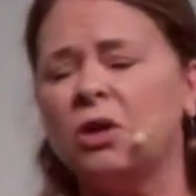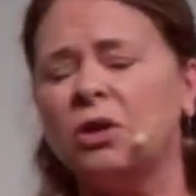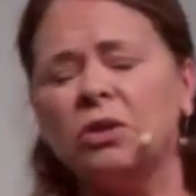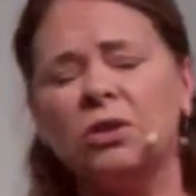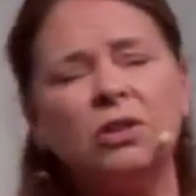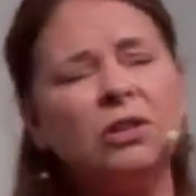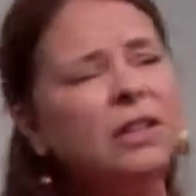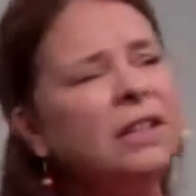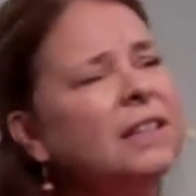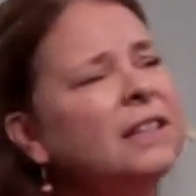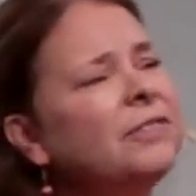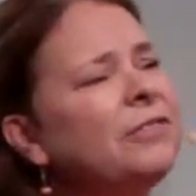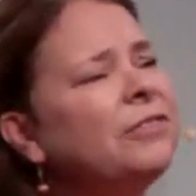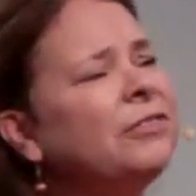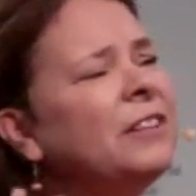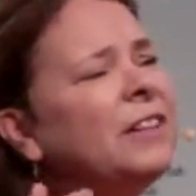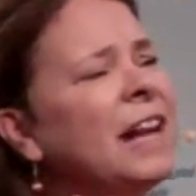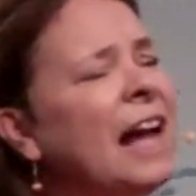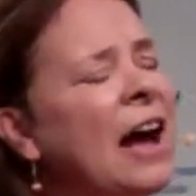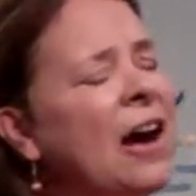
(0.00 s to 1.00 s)
Look at the
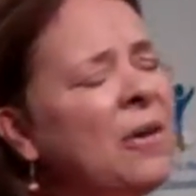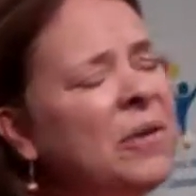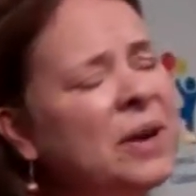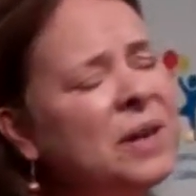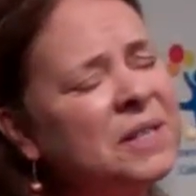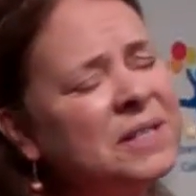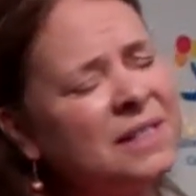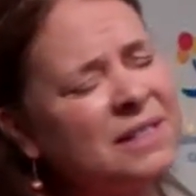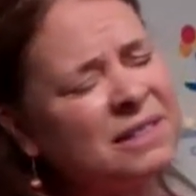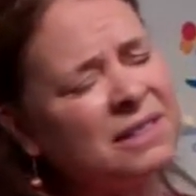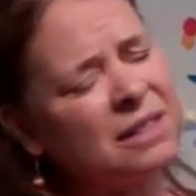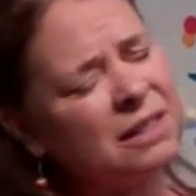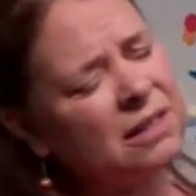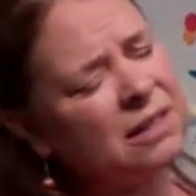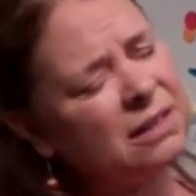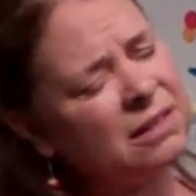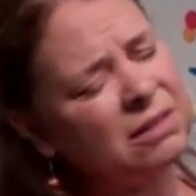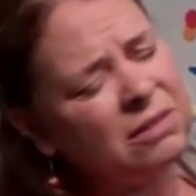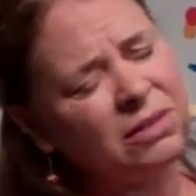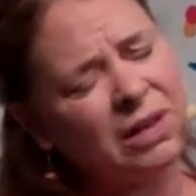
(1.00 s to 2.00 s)
flowers.
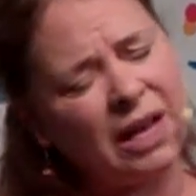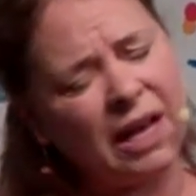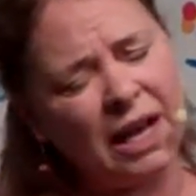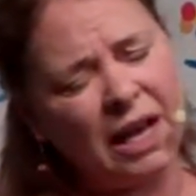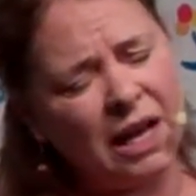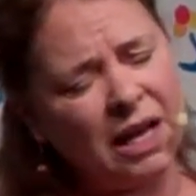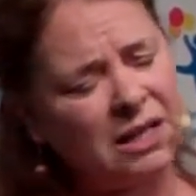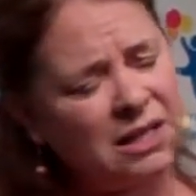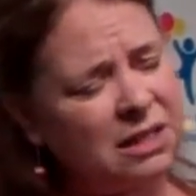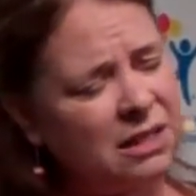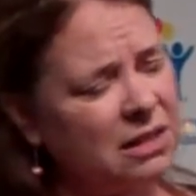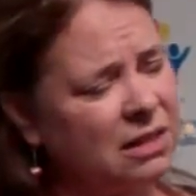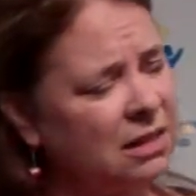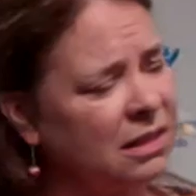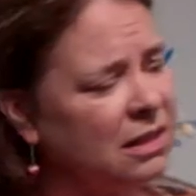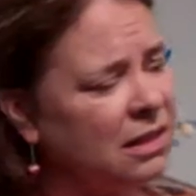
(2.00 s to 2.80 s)
Oh, Aunt.